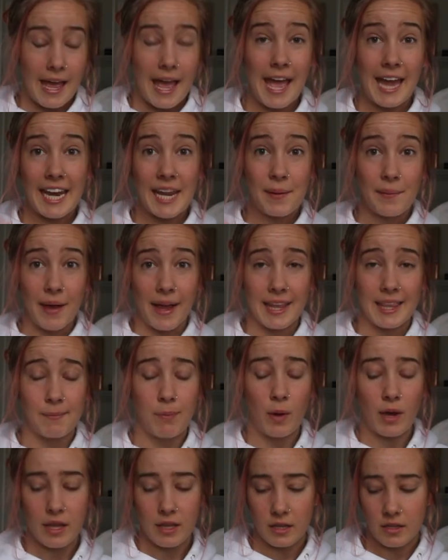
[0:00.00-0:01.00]
Anyway, the
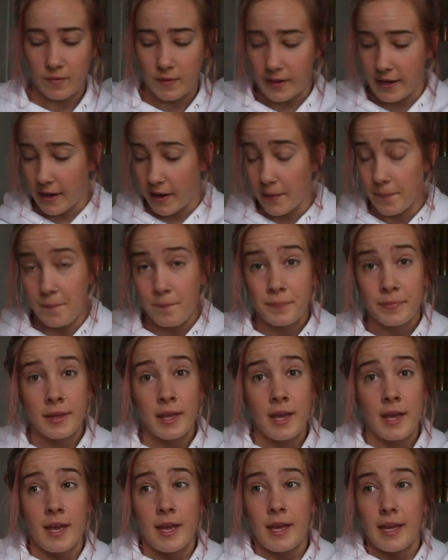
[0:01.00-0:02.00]
point of this video
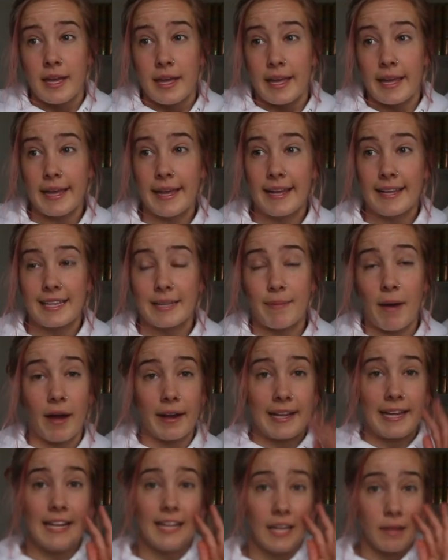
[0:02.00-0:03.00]
is
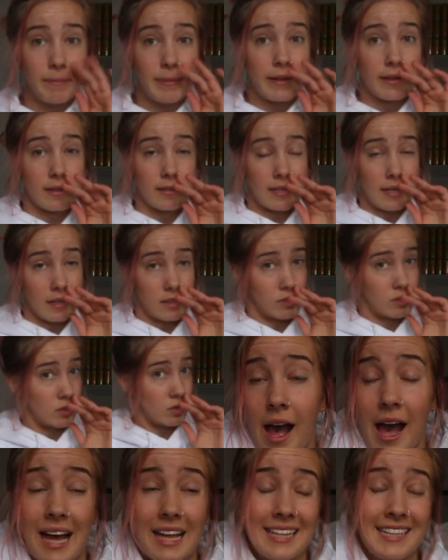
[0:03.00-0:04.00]
about healing piercings.
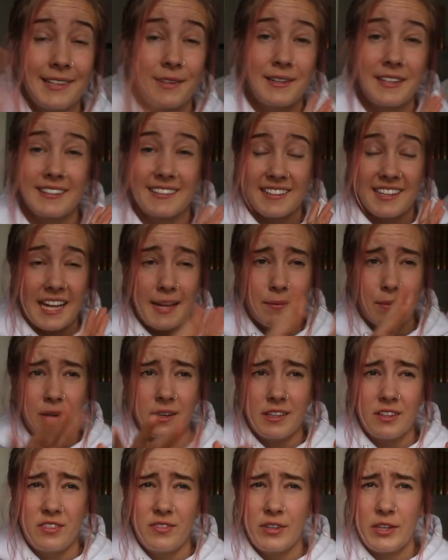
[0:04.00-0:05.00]
A little disclaimer
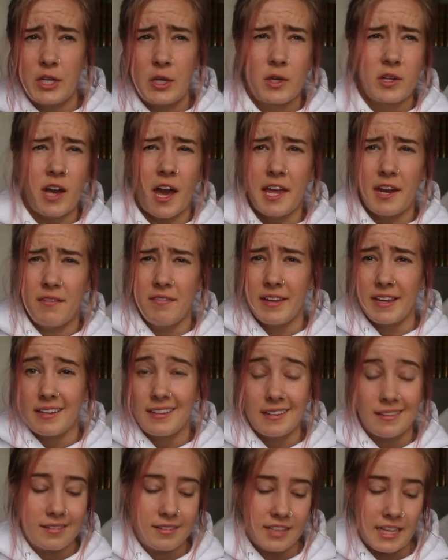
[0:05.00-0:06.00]
in this video, kind of like
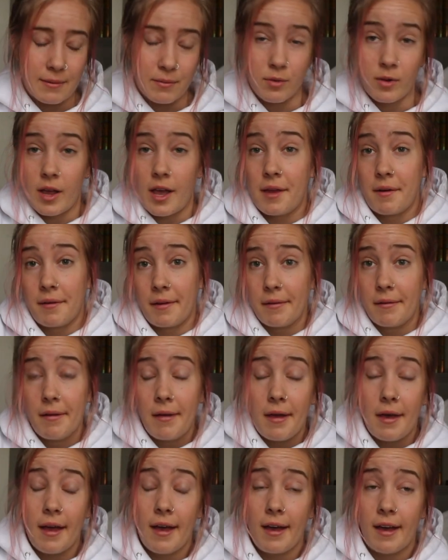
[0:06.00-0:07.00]
disclaimer, I don't
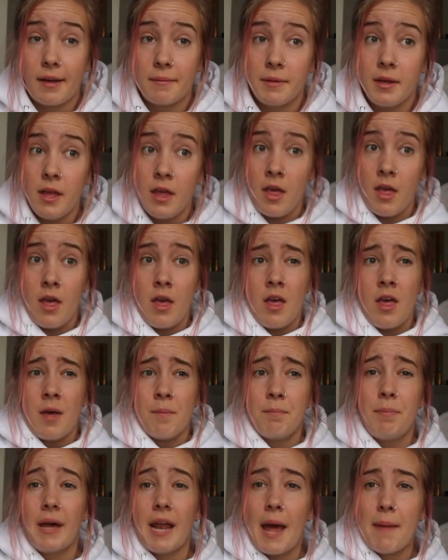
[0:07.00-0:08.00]
know.
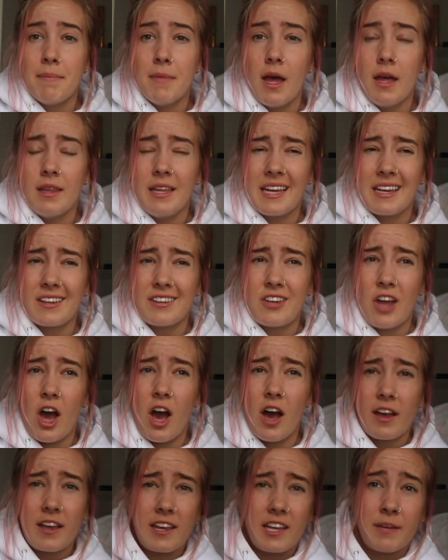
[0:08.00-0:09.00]
But I'm not like
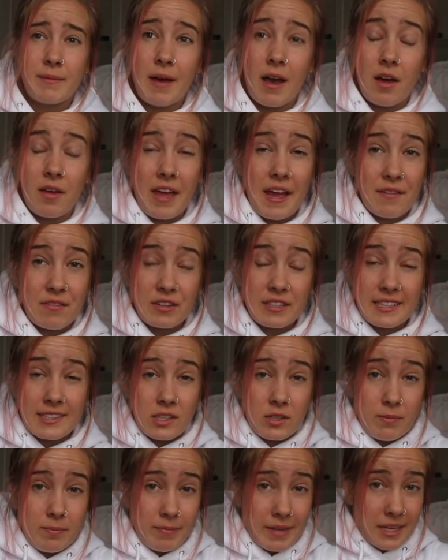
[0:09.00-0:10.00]
talking about every
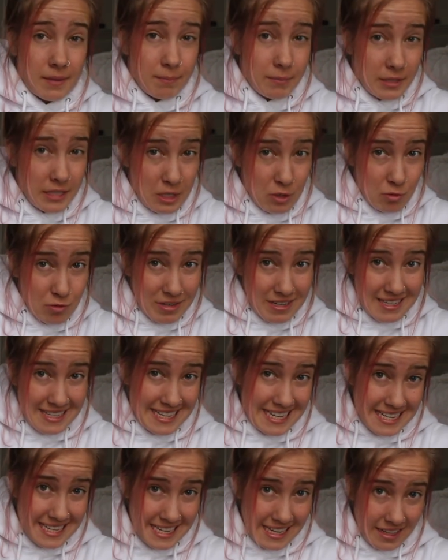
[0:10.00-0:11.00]
little like minute
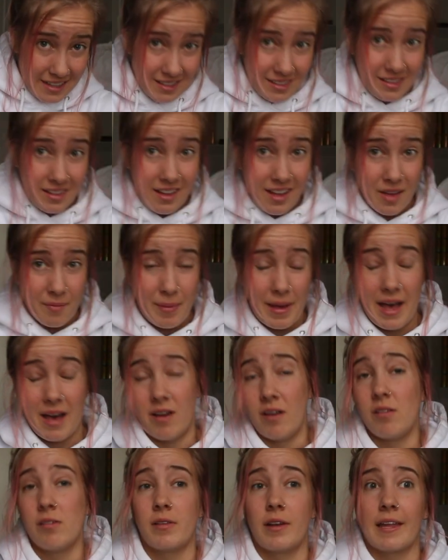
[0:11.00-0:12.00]
detail
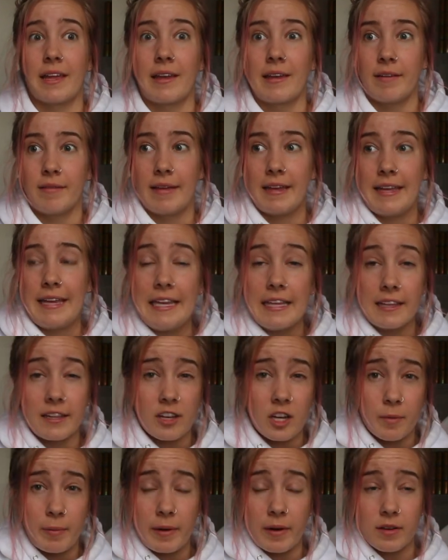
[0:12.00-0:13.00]
about like healing
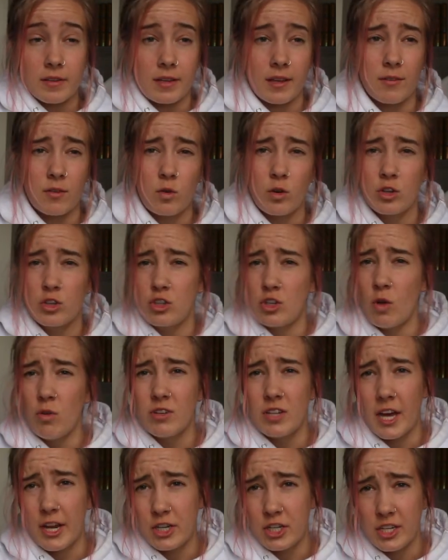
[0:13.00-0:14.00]
your piercing. Of course, don't
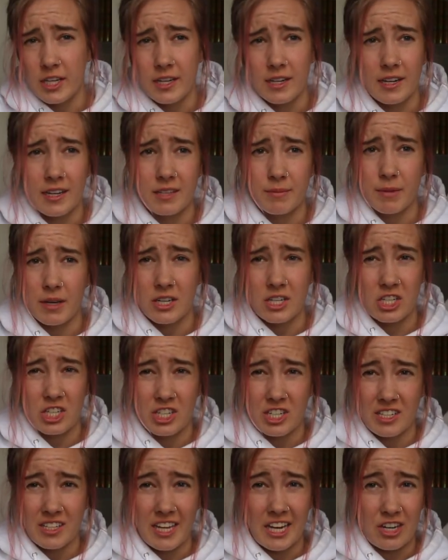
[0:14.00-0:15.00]
touch it as
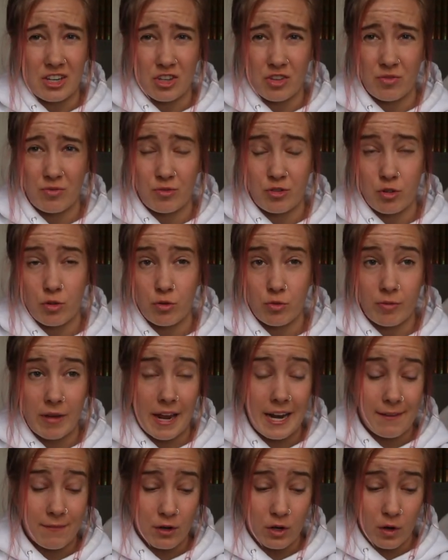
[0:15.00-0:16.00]
much. Like just,
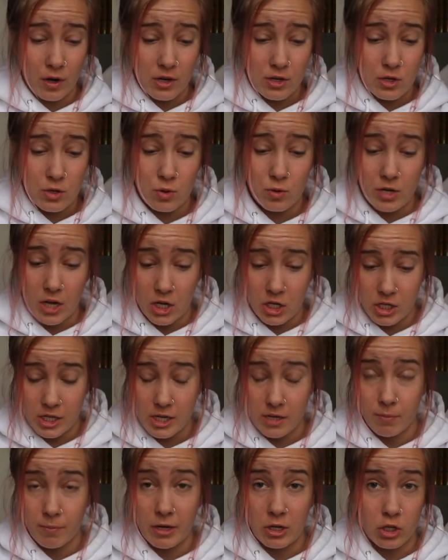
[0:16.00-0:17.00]
and if you're going to touch
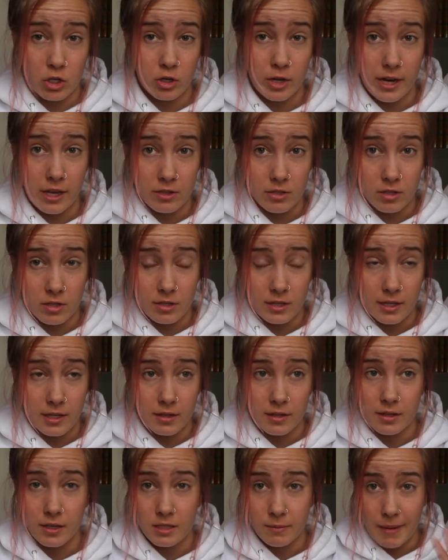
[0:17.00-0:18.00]
it, make sure your hands are
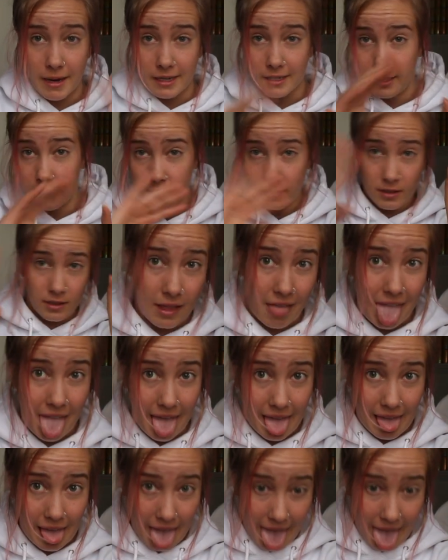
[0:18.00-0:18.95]
clean because bacteria, ugh,